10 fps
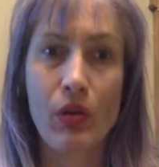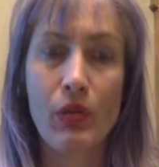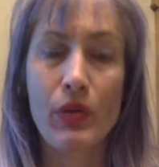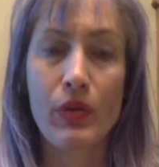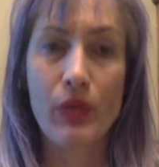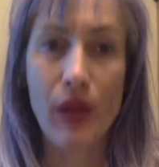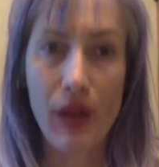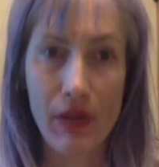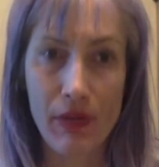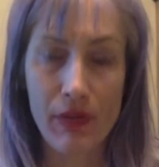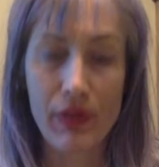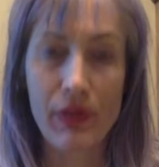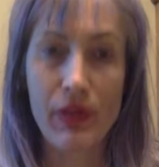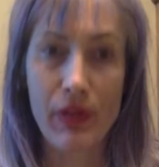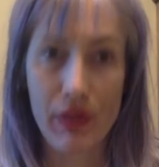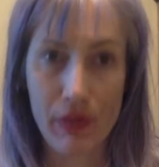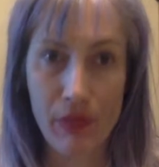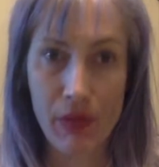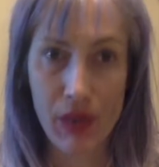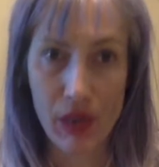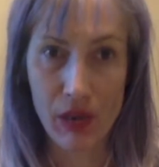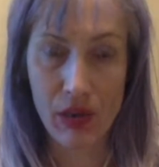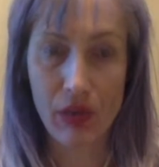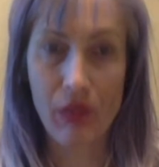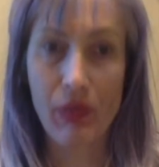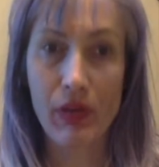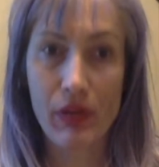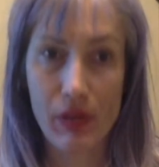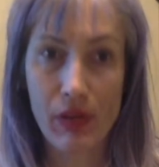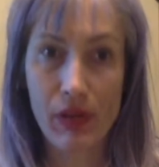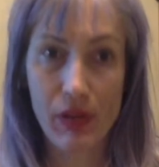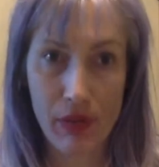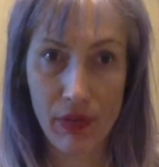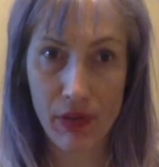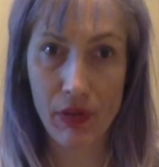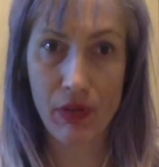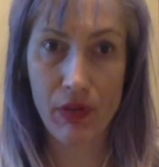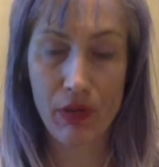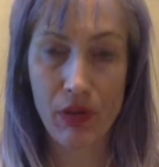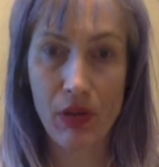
When you have this many mental illnesses,